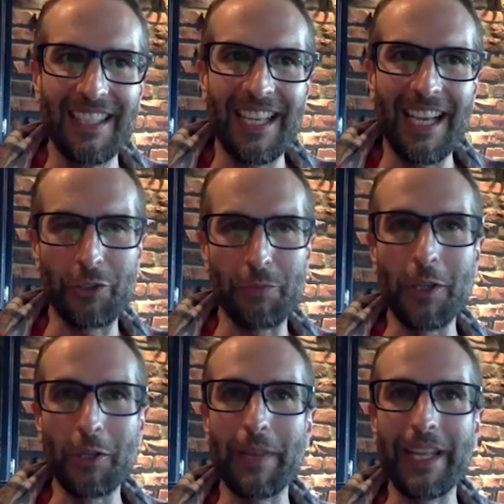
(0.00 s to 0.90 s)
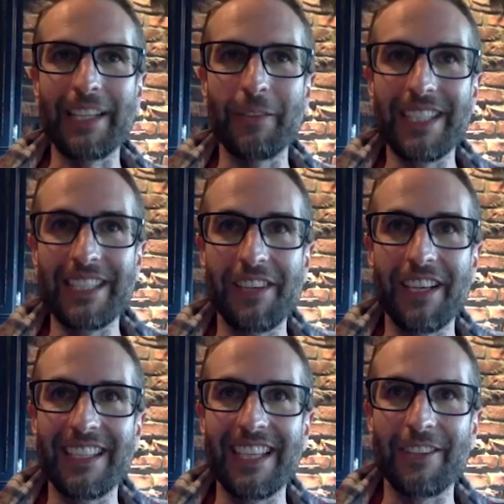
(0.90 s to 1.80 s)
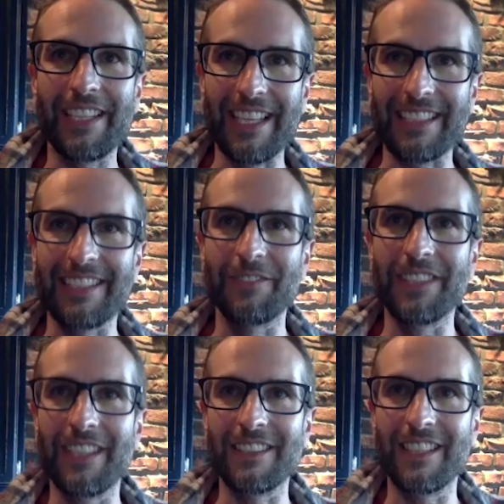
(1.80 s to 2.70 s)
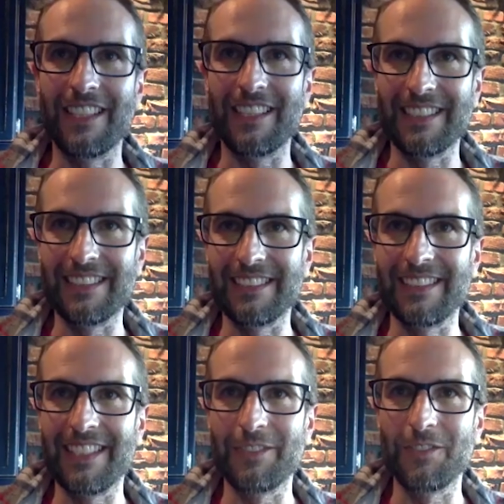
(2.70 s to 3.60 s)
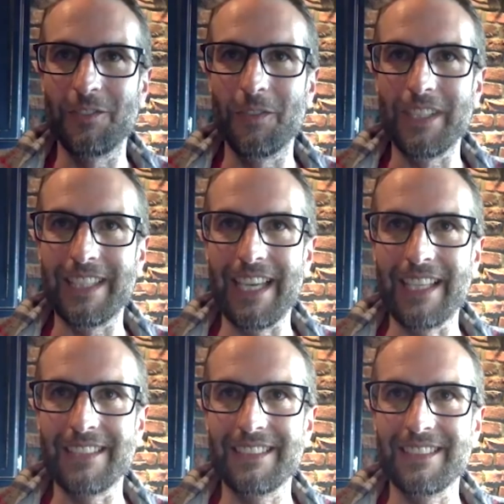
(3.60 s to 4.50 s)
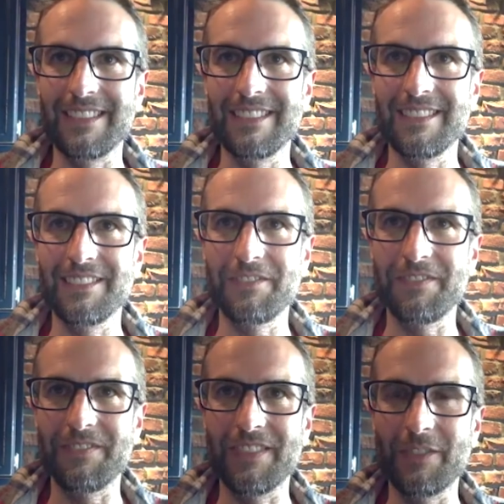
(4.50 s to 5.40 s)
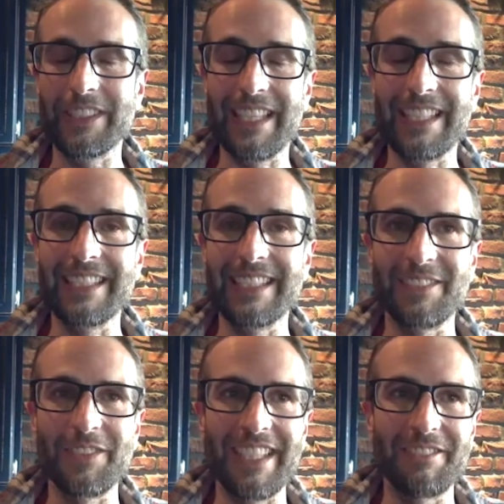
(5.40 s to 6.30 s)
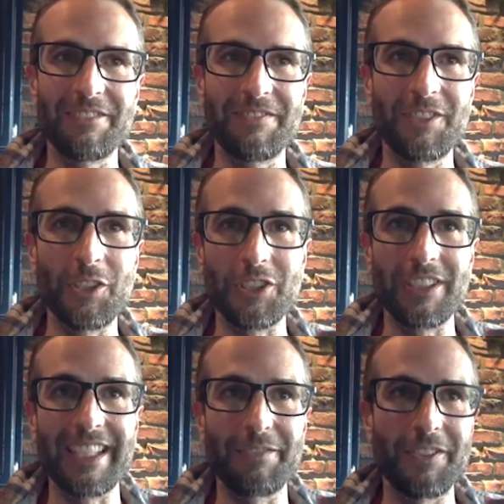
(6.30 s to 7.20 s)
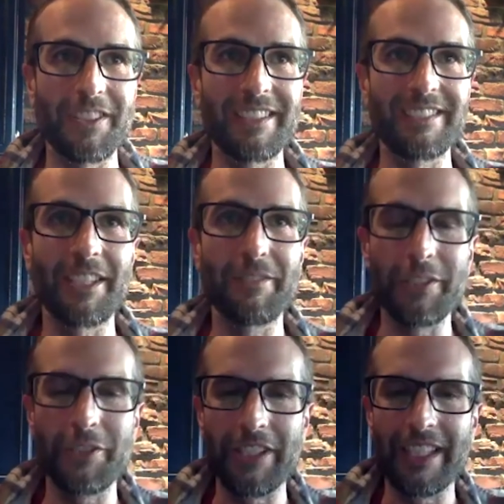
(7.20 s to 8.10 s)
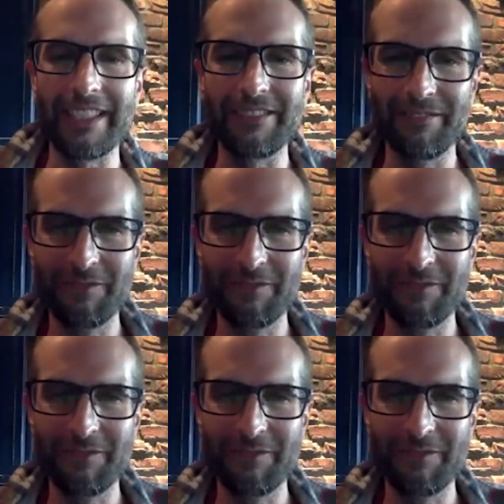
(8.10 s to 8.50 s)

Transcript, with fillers: how small a planet we live on, how connected we all are, and, and what that's what that is and what that looks like for our future ahead.